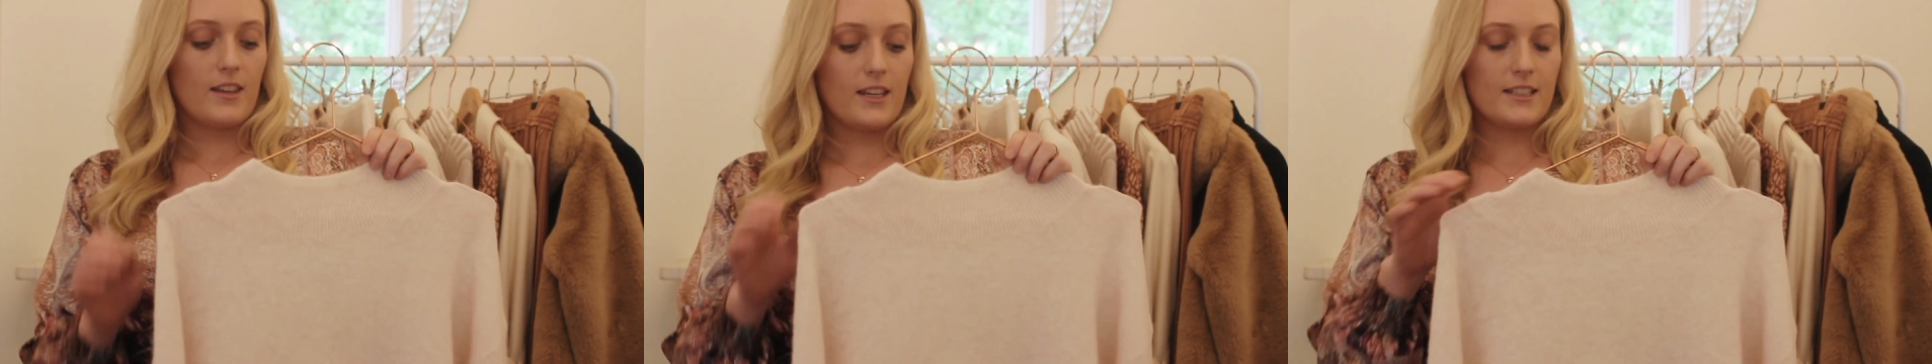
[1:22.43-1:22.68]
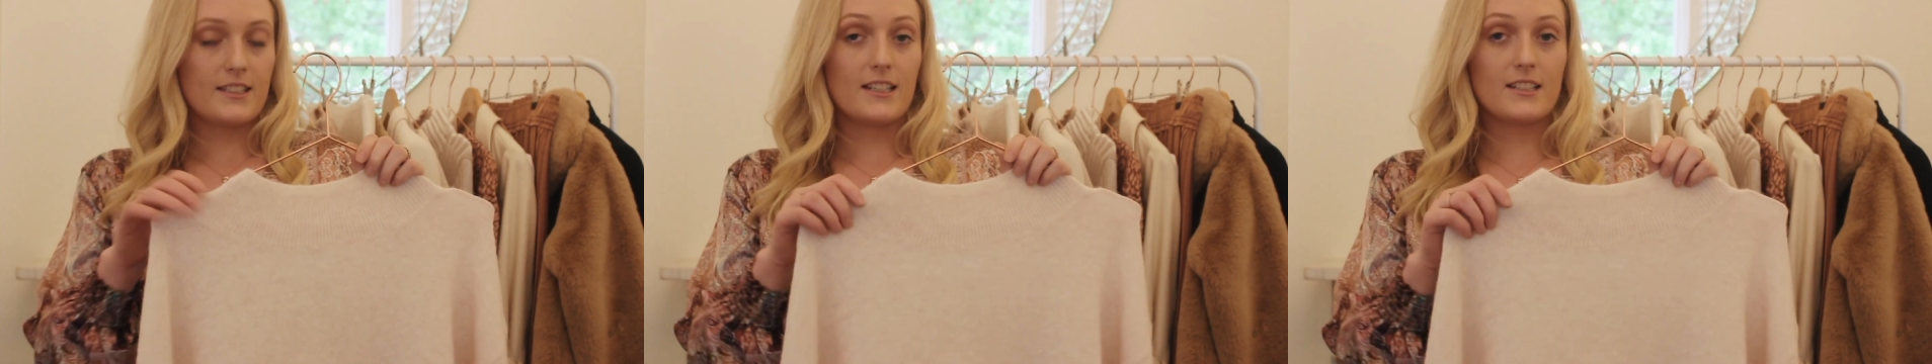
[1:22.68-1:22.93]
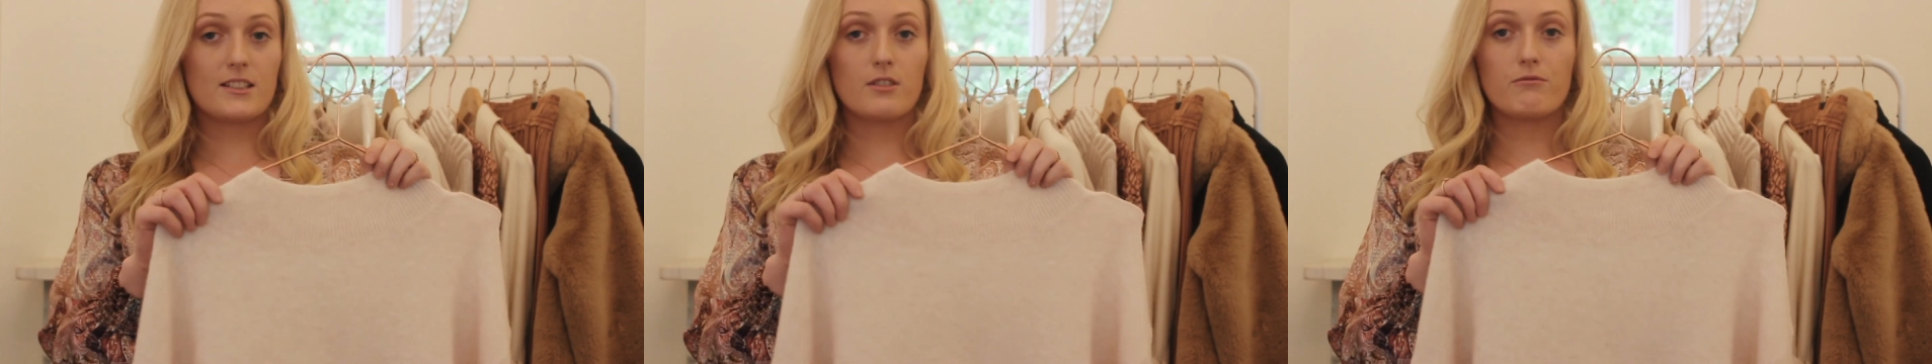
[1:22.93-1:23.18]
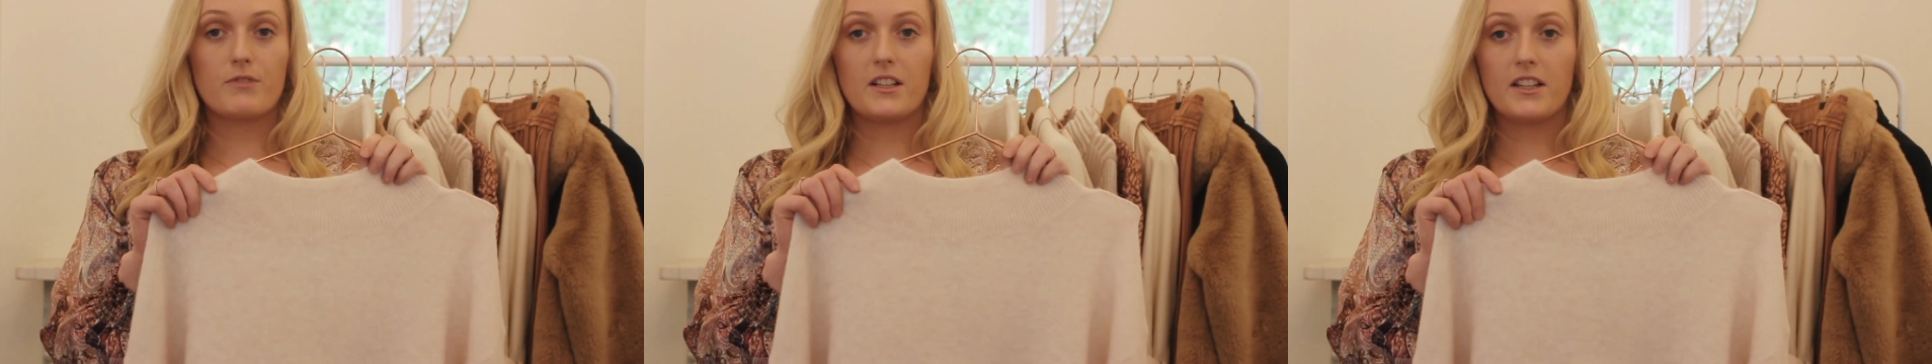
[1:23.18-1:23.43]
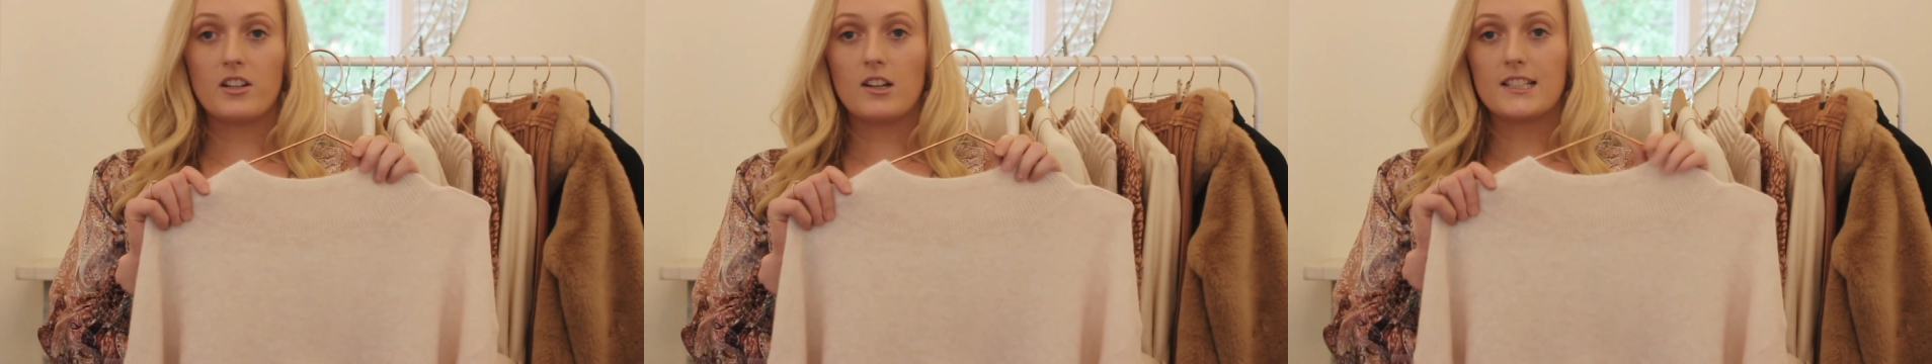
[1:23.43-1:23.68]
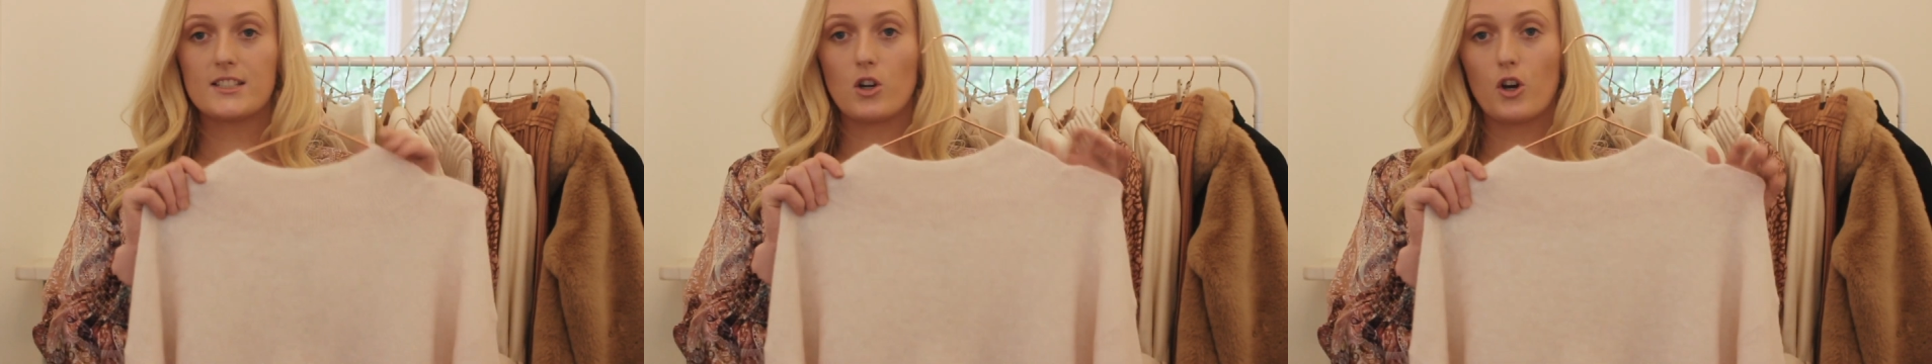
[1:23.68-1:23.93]
It is a really
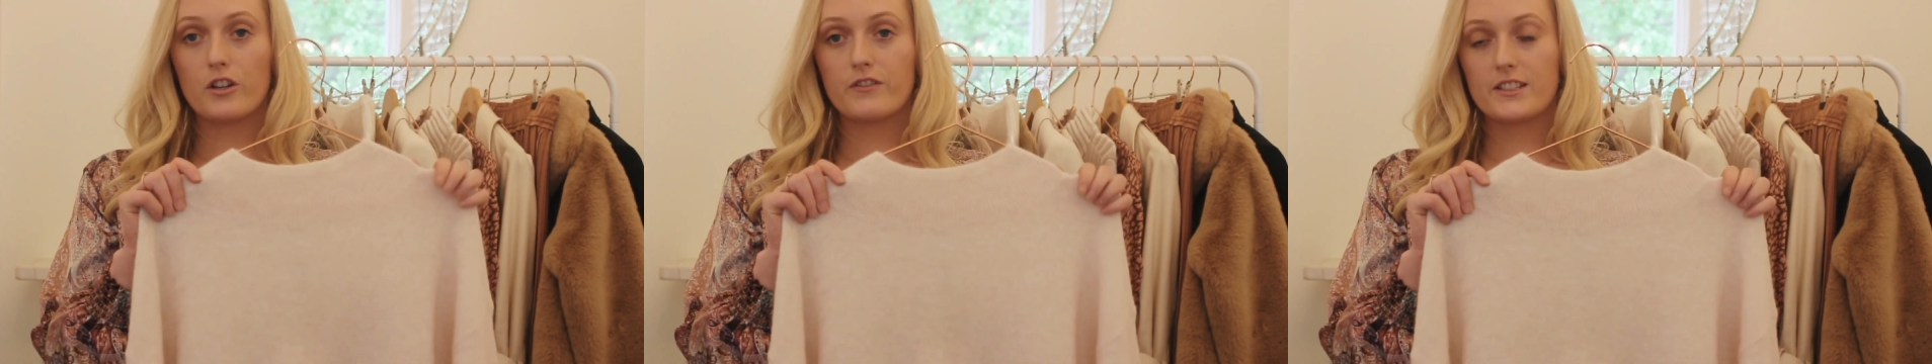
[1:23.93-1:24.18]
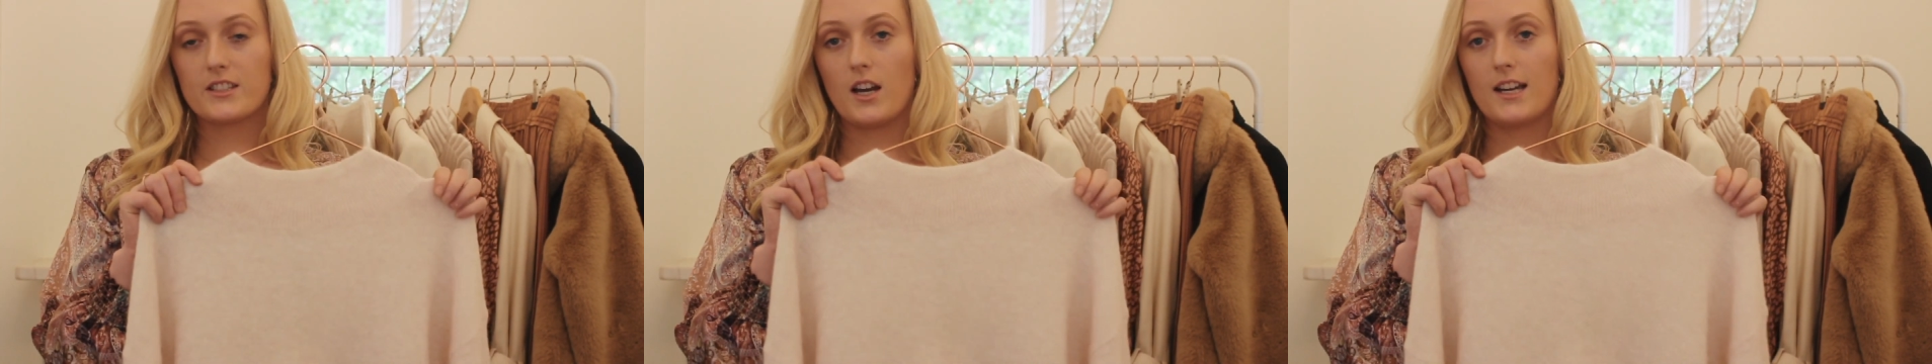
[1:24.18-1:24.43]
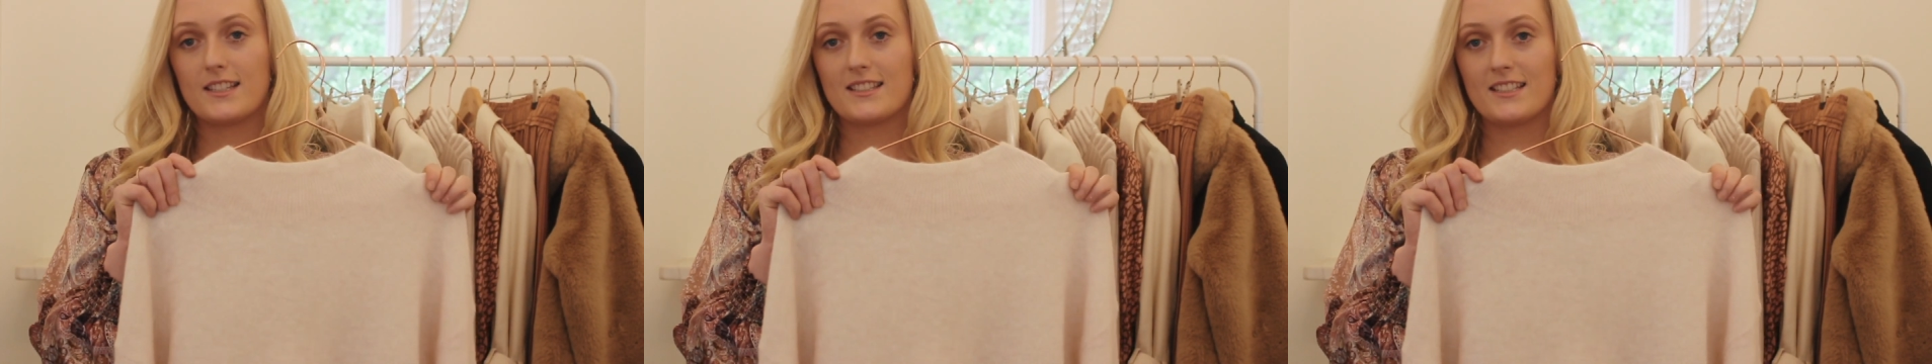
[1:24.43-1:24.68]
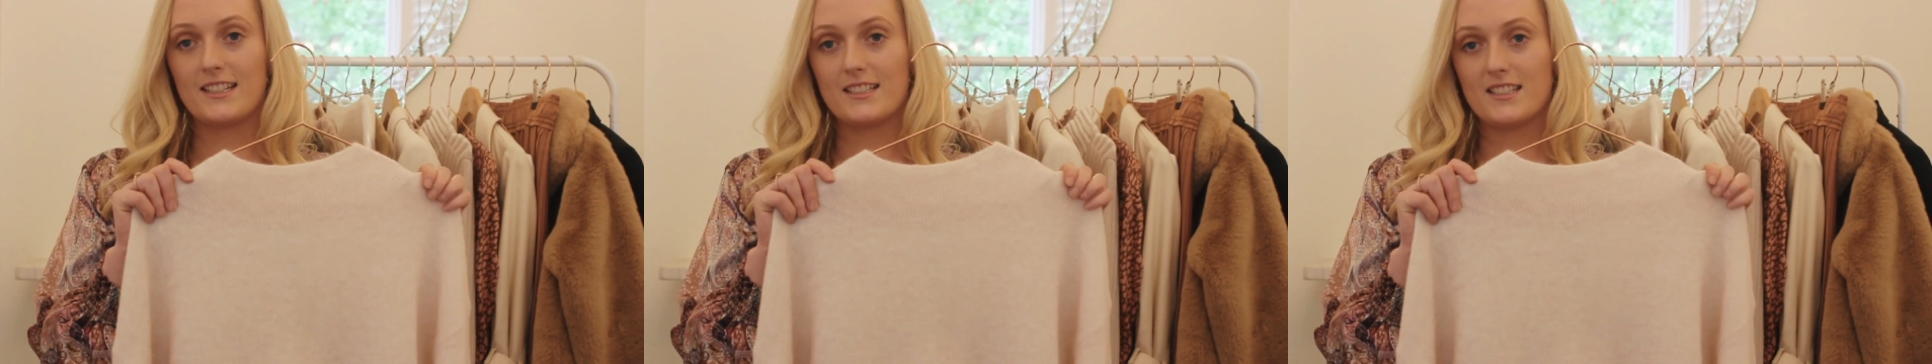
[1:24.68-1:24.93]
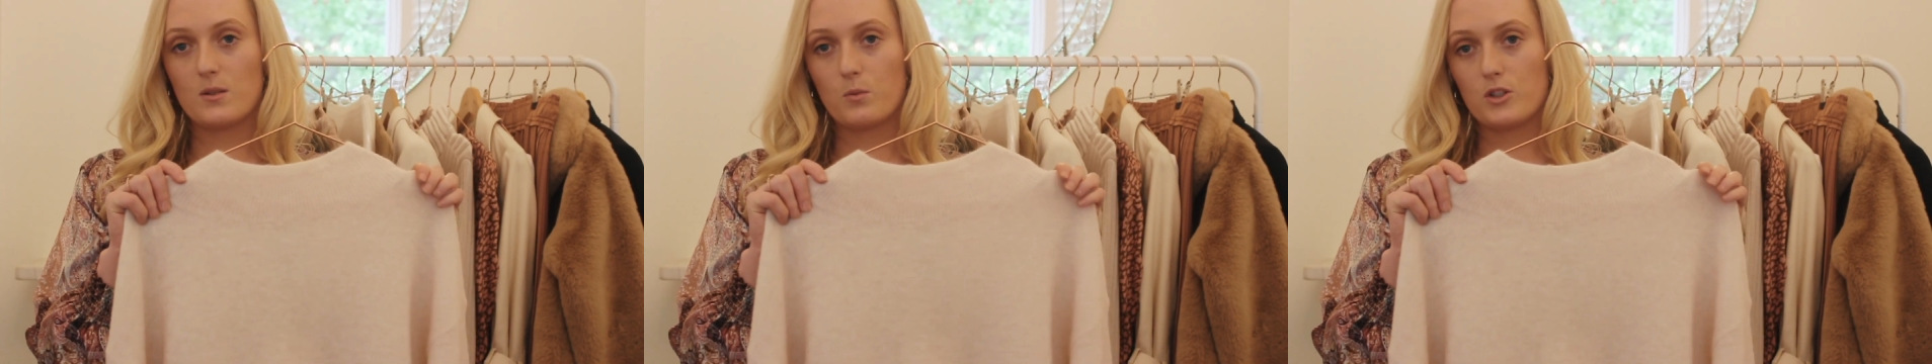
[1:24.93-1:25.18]
nice oversized knit,